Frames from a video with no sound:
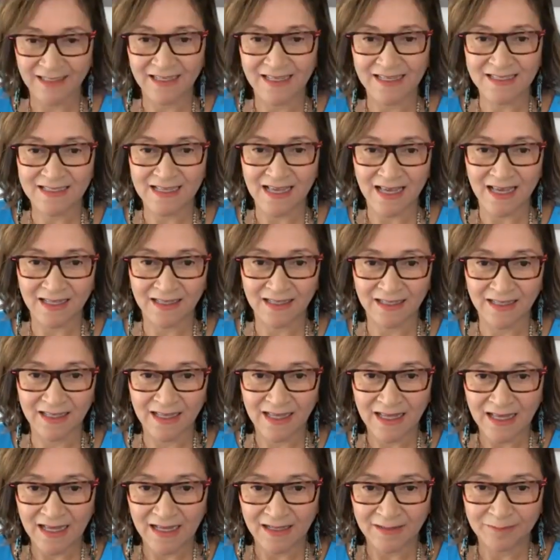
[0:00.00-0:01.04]
exactly. So
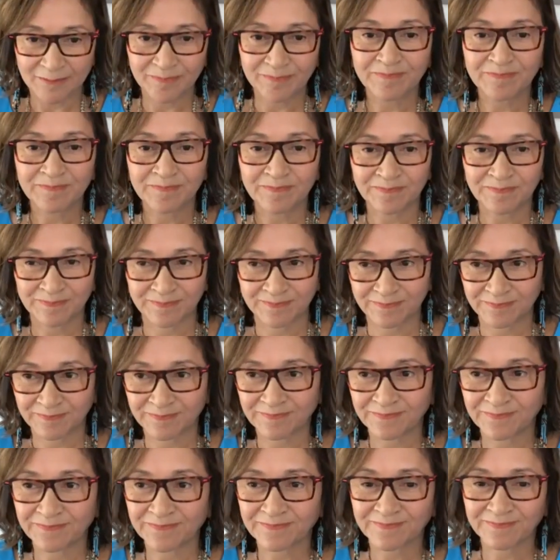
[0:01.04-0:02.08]
uh, that's why I think it
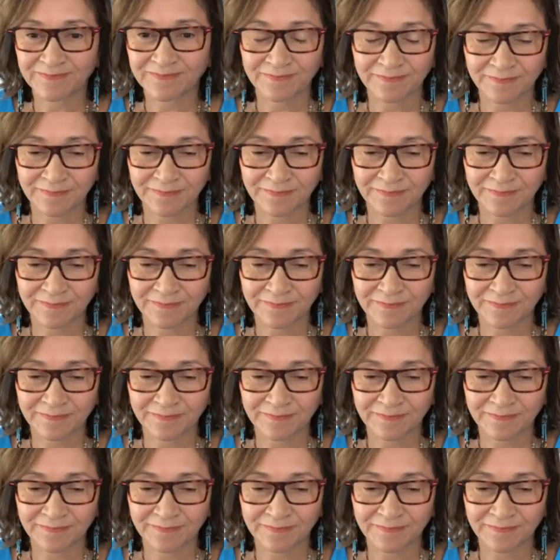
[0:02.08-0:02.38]
is, it is